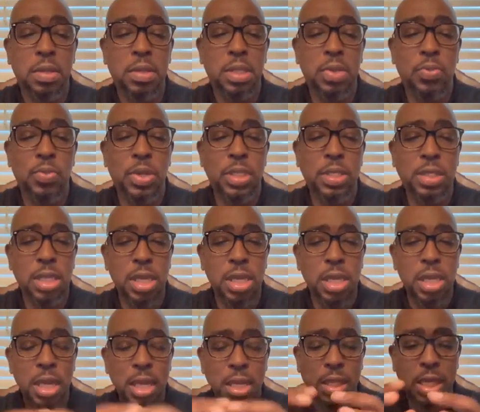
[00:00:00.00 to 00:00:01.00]
See, we
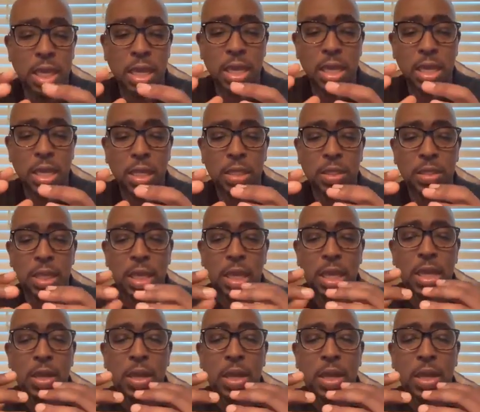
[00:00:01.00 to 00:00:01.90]
see things